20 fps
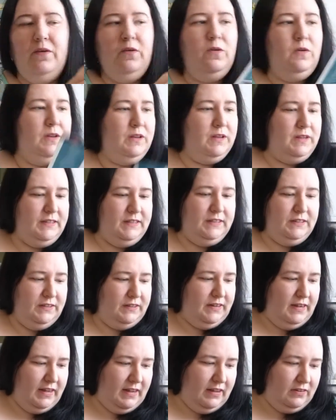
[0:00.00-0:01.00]
the
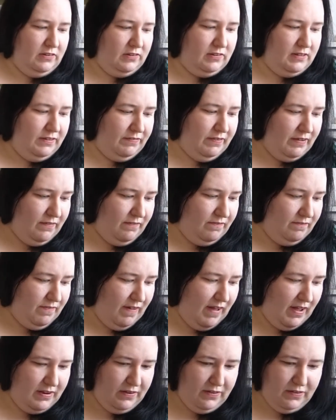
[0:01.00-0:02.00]
understudy. I'll just see if I can
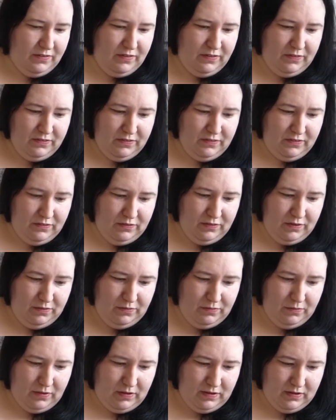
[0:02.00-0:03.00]
find who the understudy
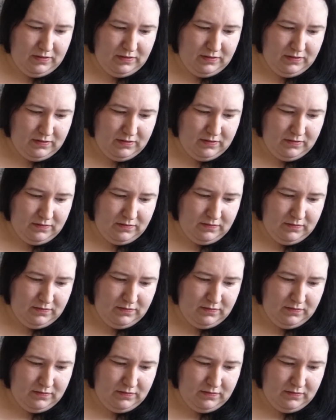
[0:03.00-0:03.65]
was.